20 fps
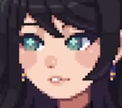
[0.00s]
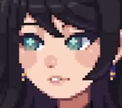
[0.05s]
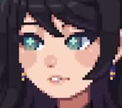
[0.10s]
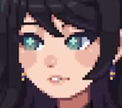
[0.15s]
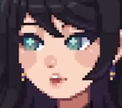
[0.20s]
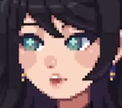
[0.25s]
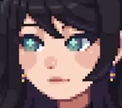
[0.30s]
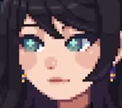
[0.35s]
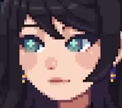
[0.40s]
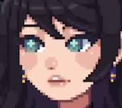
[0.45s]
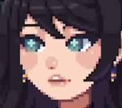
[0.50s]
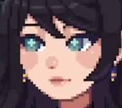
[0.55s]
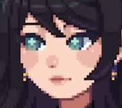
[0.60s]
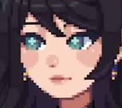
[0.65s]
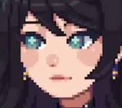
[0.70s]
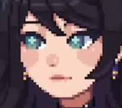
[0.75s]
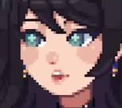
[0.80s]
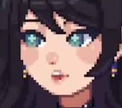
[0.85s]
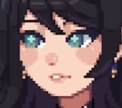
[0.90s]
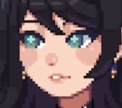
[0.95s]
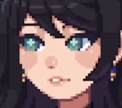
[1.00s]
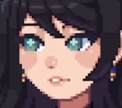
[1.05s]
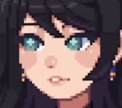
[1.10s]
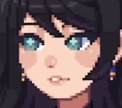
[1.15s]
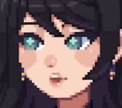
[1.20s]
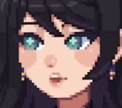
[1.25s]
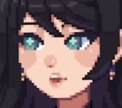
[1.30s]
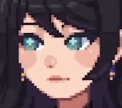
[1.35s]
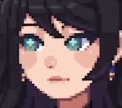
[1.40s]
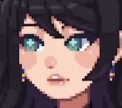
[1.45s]
Use Pela's basic
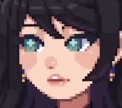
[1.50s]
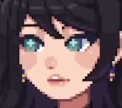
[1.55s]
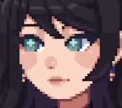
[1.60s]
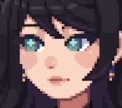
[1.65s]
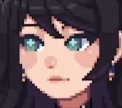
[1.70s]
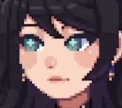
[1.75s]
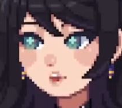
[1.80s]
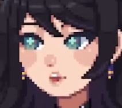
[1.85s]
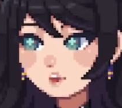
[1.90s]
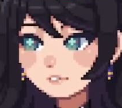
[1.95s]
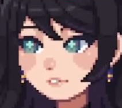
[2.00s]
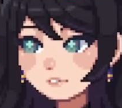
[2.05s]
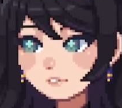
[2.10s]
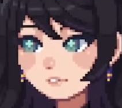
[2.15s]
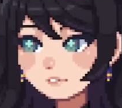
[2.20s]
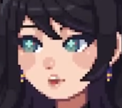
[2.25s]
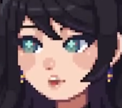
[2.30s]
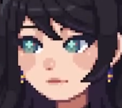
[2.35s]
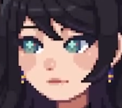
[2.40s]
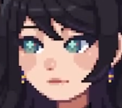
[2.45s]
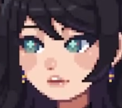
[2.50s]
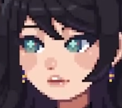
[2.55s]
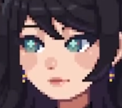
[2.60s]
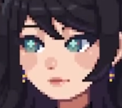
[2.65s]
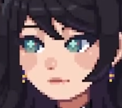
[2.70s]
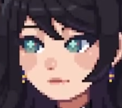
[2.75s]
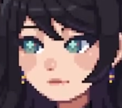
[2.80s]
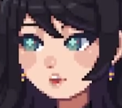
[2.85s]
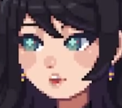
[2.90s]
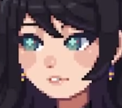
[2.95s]
attack. Use
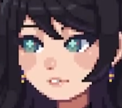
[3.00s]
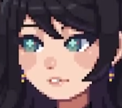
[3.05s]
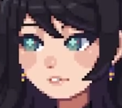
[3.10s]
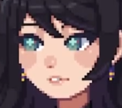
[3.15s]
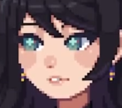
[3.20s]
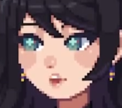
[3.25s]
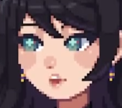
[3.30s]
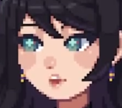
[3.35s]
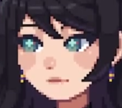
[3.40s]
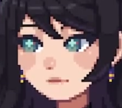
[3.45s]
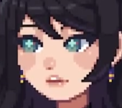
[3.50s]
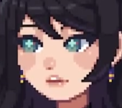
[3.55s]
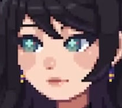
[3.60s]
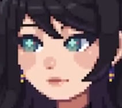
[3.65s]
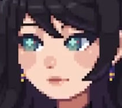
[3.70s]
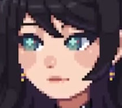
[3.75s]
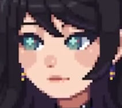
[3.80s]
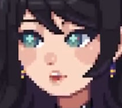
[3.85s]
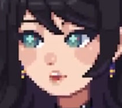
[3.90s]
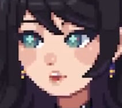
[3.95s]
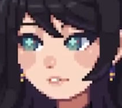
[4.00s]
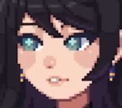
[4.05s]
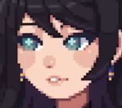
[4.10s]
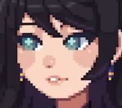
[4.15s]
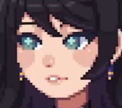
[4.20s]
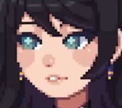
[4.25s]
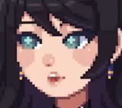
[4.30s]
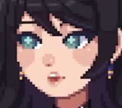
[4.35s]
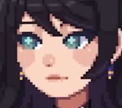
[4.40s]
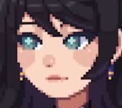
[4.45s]
Sampo.
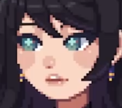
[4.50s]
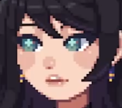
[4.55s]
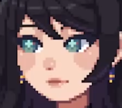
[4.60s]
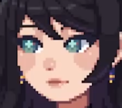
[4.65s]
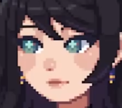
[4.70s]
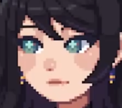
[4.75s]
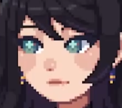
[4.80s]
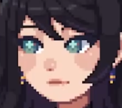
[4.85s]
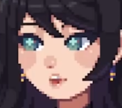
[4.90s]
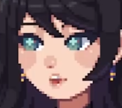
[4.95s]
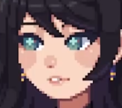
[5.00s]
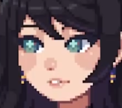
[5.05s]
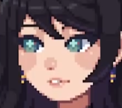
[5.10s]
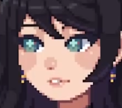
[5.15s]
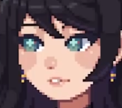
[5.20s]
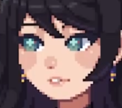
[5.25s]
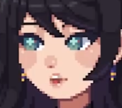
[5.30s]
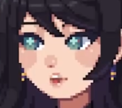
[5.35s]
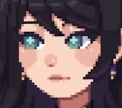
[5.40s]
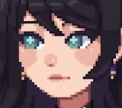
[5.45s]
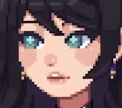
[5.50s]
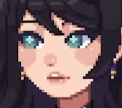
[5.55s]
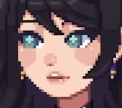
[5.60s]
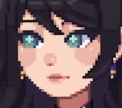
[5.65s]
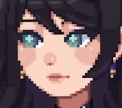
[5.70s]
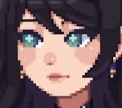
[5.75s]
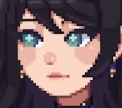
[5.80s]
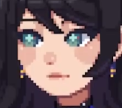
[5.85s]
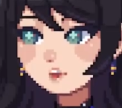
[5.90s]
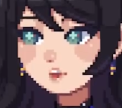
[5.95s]
And then with Gallagher, we're just
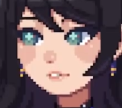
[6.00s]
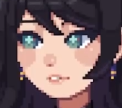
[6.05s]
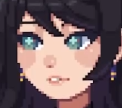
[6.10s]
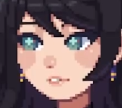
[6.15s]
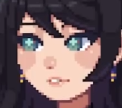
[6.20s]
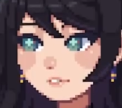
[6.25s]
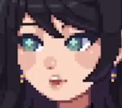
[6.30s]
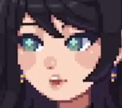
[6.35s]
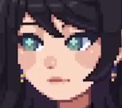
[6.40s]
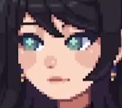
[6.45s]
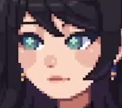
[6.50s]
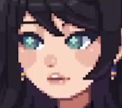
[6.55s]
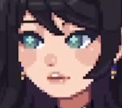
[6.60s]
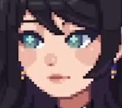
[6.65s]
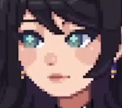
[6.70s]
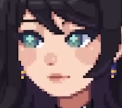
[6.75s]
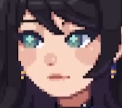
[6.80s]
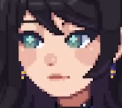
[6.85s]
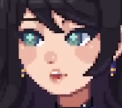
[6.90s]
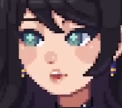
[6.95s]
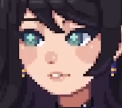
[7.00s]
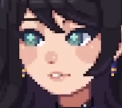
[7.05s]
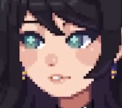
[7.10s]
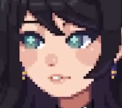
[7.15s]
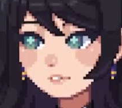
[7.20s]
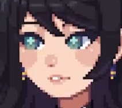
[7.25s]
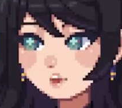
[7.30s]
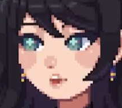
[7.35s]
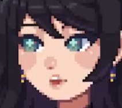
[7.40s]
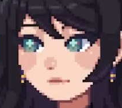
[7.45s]
going to basic attack and then
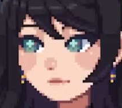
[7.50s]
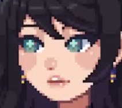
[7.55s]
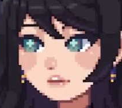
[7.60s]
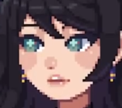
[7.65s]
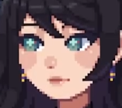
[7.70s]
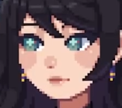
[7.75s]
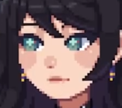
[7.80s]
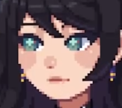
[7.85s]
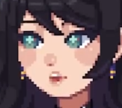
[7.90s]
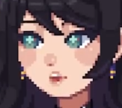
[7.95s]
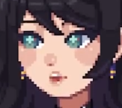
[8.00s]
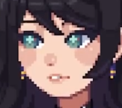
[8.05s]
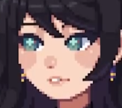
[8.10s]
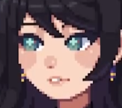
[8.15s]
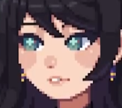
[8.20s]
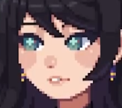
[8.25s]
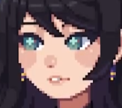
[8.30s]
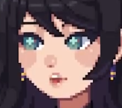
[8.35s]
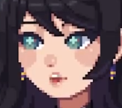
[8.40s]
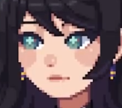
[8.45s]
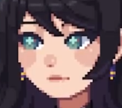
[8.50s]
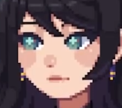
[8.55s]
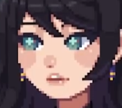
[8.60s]
use his ultimate here.